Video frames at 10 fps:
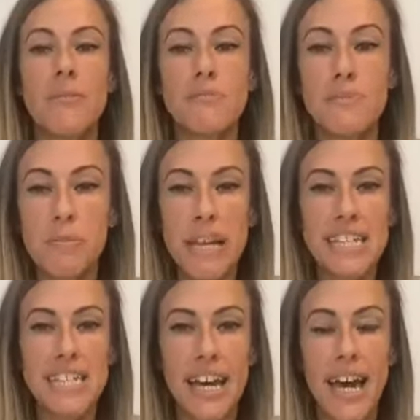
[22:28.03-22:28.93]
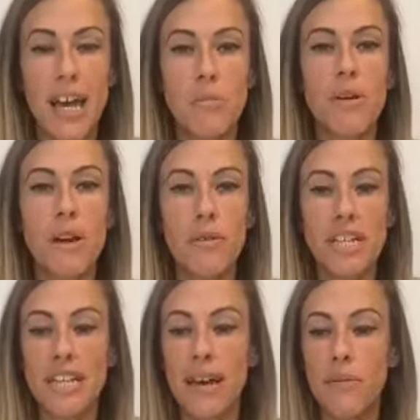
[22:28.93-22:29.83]
spending time growing
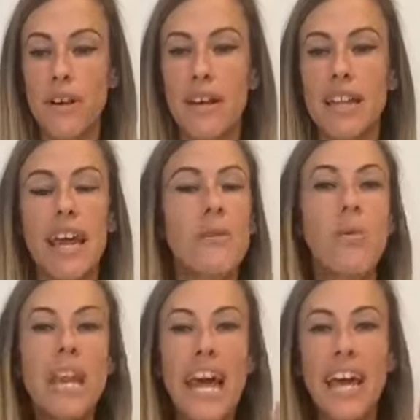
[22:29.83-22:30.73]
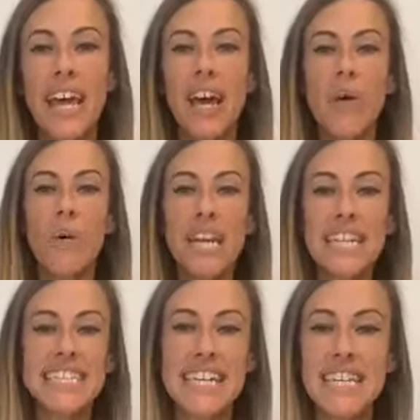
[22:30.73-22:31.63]
your network. Like when I
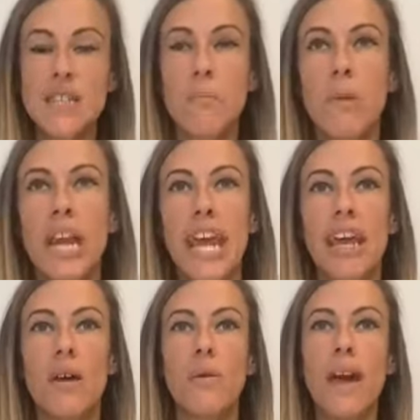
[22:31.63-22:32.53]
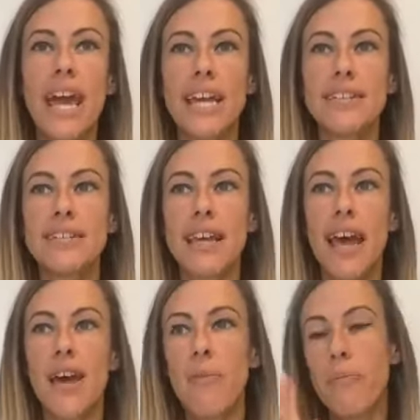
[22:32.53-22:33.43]
see somebody who is
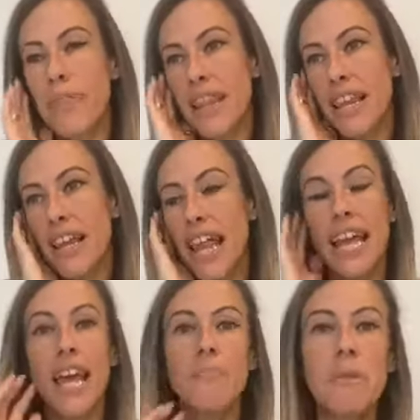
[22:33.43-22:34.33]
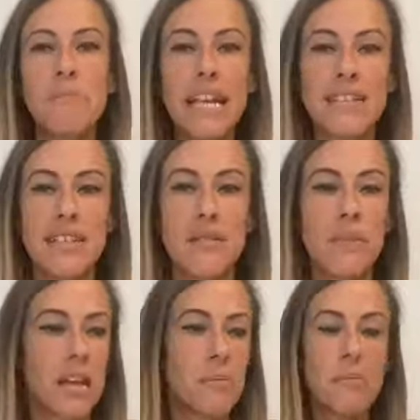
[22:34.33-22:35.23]
like in momentum,
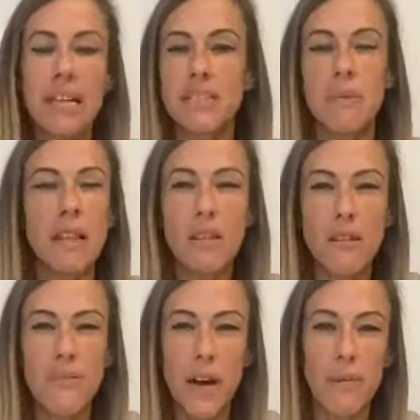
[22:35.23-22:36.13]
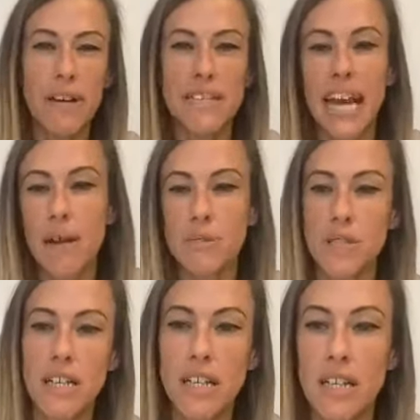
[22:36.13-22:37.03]
I love that word,
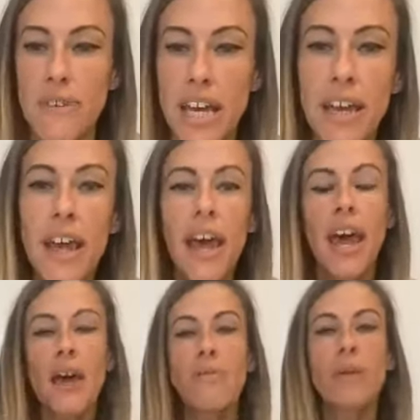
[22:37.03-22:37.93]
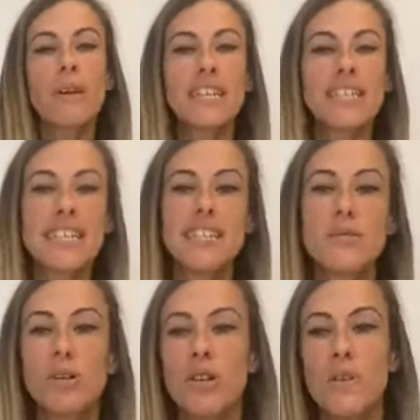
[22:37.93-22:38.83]
absolutely love it. When I see
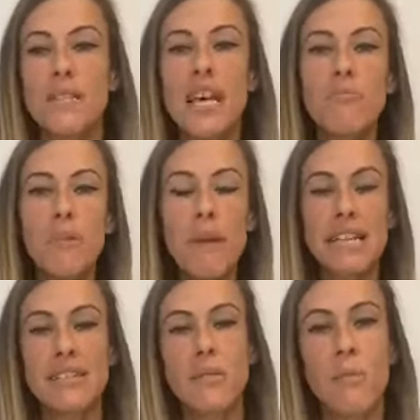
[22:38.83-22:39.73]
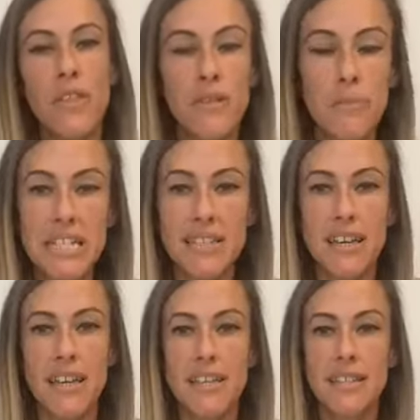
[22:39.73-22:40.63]
someone who's in momentum with their
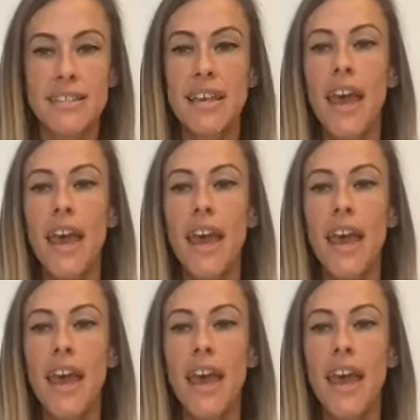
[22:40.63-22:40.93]
business,